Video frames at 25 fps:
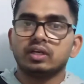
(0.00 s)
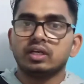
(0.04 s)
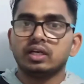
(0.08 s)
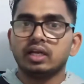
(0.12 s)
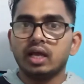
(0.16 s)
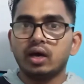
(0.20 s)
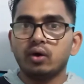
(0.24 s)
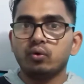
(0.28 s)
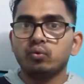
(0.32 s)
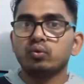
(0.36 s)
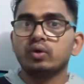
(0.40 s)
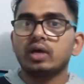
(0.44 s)

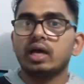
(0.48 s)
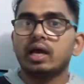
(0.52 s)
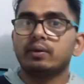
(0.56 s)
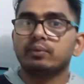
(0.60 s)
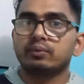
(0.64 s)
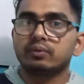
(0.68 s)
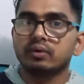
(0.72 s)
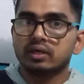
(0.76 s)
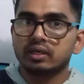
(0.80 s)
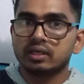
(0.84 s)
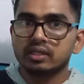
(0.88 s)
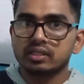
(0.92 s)
Now we
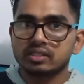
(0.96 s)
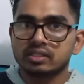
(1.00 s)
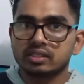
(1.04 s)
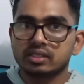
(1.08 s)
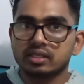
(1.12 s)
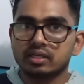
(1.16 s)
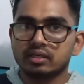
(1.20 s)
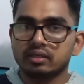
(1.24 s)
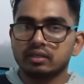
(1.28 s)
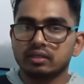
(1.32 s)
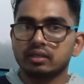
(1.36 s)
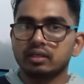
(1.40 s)
have to
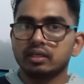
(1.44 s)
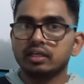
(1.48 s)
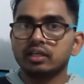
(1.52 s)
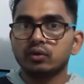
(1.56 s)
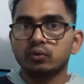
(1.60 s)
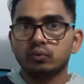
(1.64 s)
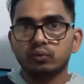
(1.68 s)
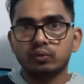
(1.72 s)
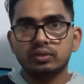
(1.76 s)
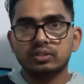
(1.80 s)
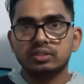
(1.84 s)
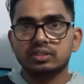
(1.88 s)
understand
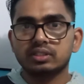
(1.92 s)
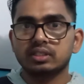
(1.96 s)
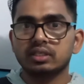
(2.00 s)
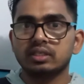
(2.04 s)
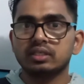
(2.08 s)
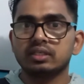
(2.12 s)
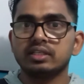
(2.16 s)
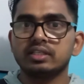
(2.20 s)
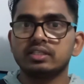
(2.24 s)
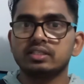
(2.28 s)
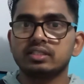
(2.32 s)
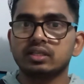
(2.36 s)
in which
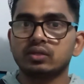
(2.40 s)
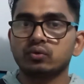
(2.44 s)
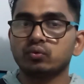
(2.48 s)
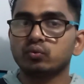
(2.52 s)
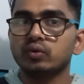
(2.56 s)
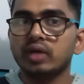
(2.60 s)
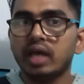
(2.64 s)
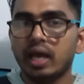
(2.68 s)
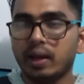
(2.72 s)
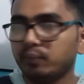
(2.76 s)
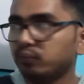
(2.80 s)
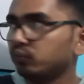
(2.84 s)
condition
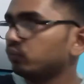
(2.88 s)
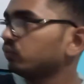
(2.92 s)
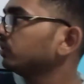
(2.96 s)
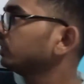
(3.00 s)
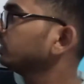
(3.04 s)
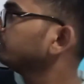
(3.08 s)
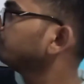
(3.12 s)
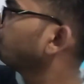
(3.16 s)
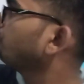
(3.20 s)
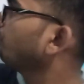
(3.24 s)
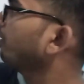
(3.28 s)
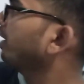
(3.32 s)
we have
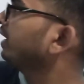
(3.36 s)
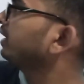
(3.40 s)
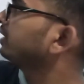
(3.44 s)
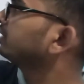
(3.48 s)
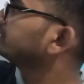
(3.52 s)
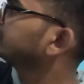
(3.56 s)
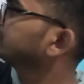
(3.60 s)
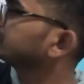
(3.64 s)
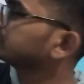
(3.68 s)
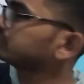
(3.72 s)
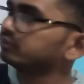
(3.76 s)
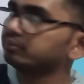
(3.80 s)
to
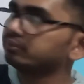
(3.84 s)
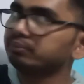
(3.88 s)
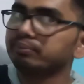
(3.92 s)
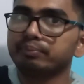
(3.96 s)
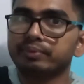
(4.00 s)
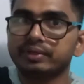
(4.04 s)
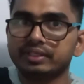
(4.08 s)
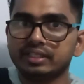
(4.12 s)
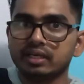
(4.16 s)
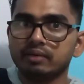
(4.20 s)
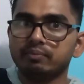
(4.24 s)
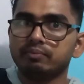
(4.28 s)
avoid these
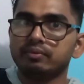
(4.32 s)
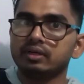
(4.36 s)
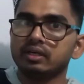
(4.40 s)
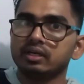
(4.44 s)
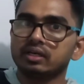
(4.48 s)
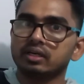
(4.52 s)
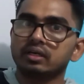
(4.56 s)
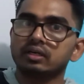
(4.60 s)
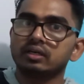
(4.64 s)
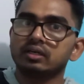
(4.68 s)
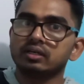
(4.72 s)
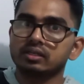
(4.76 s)
beta
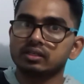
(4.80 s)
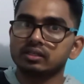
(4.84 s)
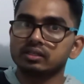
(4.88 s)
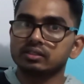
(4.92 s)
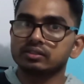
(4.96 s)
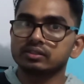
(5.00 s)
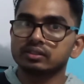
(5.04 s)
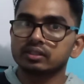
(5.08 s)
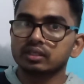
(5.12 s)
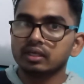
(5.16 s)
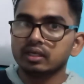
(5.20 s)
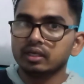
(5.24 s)
blocker
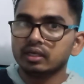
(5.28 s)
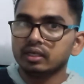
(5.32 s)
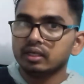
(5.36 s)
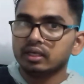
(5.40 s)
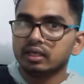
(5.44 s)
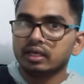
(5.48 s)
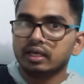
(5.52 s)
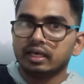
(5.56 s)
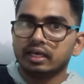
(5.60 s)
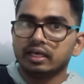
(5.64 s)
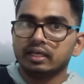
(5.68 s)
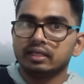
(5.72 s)
drugs,
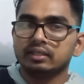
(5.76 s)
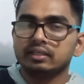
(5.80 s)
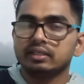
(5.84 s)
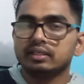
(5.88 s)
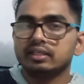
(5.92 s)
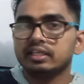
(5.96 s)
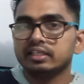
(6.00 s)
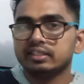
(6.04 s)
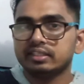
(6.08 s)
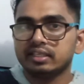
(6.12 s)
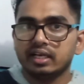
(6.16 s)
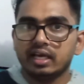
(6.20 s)
and
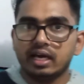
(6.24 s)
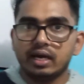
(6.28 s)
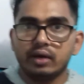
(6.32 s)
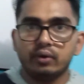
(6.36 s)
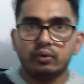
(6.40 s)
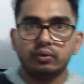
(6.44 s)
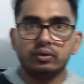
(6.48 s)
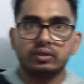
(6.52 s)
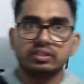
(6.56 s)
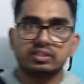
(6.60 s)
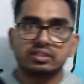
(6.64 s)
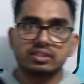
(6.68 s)
later I
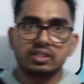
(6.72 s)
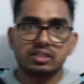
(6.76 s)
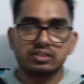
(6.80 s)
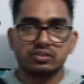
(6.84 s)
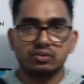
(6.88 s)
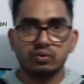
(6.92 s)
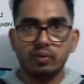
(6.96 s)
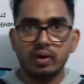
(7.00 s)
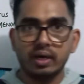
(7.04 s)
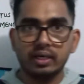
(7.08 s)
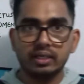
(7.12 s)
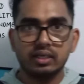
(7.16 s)
will discuss
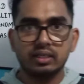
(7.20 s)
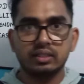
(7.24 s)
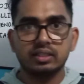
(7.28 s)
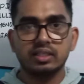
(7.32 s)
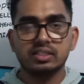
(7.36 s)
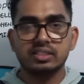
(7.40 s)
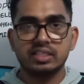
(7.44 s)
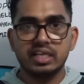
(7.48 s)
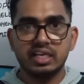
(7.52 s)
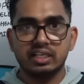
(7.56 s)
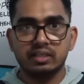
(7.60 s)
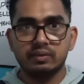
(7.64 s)
what are the
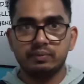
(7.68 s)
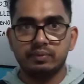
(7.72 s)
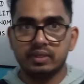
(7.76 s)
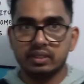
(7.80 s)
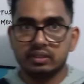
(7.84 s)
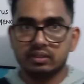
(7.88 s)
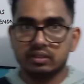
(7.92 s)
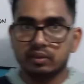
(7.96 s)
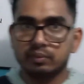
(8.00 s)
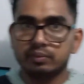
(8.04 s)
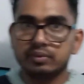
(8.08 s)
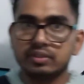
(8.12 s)
side
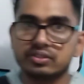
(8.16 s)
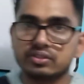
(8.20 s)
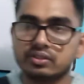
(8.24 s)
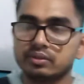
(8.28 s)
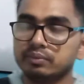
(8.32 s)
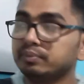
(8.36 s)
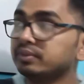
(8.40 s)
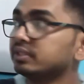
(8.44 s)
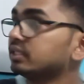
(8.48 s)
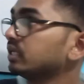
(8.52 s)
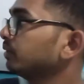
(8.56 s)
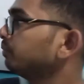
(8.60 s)
effects of these
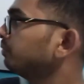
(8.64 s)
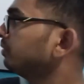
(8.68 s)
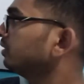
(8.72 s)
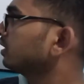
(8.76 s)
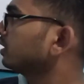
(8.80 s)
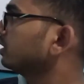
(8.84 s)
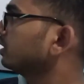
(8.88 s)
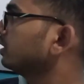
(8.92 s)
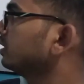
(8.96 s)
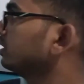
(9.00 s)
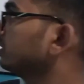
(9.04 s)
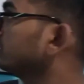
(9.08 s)
beta
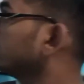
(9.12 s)
blocker